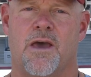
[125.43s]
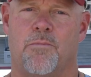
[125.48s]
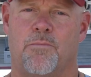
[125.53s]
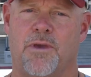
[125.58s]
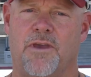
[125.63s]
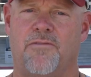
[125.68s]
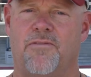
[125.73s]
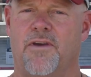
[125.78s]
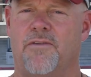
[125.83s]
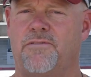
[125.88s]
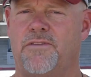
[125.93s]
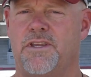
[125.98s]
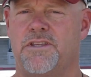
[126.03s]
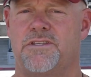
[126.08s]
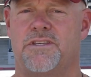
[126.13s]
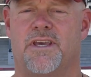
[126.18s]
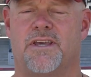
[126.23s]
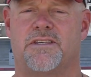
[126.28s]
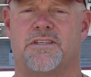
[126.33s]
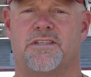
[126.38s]

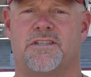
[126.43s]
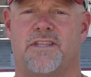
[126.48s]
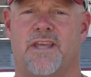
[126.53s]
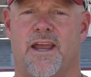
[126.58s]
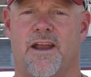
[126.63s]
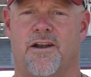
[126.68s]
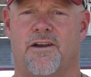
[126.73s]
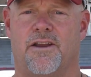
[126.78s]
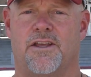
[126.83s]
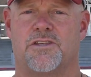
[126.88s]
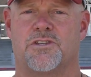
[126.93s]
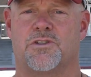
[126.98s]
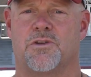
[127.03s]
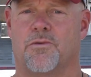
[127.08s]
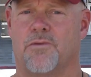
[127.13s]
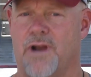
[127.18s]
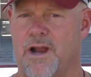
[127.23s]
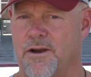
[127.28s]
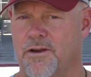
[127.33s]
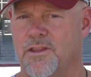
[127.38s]
P56 is the area
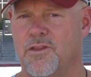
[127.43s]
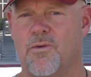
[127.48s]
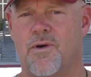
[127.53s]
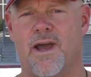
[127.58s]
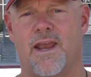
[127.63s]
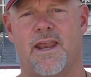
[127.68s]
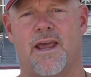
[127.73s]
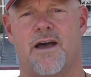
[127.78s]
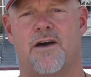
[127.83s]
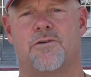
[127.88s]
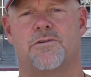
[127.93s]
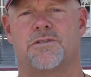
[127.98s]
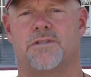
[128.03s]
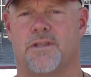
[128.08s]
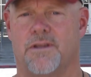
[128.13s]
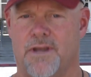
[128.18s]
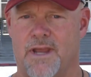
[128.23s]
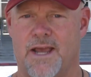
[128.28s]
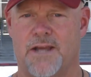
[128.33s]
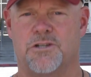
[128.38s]
surrounding the White House,
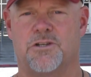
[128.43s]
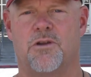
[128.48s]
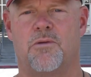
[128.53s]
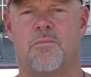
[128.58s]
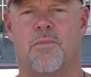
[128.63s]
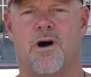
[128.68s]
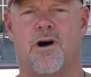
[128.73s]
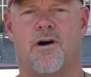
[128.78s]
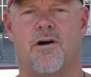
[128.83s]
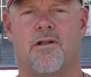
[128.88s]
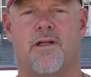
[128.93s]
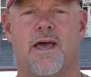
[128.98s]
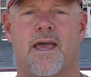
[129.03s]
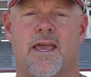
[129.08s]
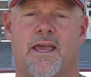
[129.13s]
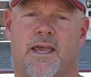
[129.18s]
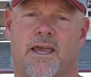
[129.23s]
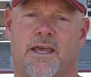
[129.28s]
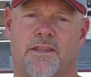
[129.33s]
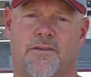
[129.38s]
the National Mall,
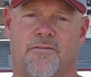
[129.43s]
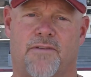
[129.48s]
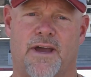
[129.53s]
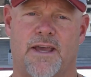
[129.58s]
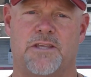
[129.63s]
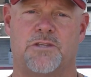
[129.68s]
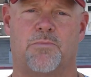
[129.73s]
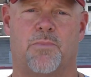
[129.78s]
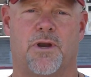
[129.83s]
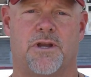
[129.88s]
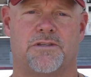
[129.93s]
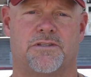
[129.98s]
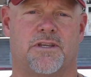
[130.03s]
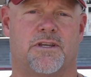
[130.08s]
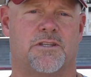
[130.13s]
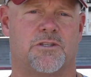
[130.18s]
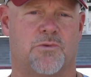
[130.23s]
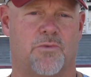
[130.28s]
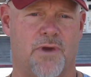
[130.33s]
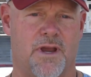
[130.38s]
and the Vice
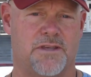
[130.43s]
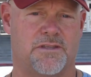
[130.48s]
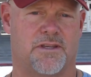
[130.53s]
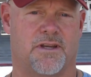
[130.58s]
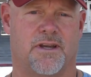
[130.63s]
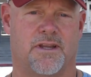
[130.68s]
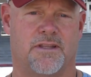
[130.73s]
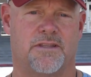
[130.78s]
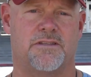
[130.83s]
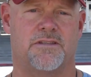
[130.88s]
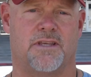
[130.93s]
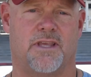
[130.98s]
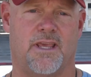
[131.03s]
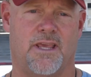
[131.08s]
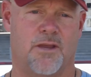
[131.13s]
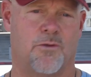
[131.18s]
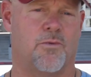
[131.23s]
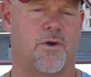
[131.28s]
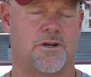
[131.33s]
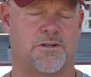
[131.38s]
President's residence
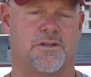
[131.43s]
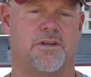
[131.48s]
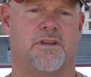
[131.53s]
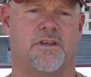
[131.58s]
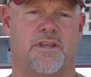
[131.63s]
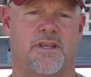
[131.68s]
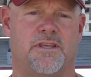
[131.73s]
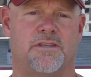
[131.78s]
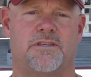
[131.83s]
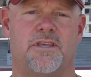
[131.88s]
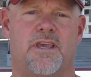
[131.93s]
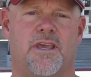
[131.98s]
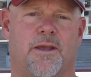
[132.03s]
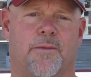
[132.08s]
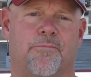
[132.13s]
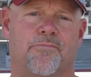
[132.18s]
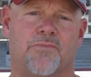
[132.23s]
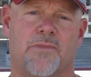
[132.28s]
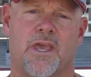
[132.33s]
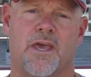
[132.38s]
in Washington, D.C.
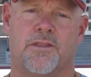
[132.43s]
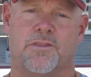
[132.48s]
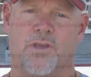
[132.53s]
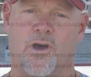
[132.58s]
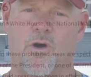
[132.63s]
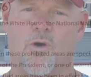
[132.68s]
The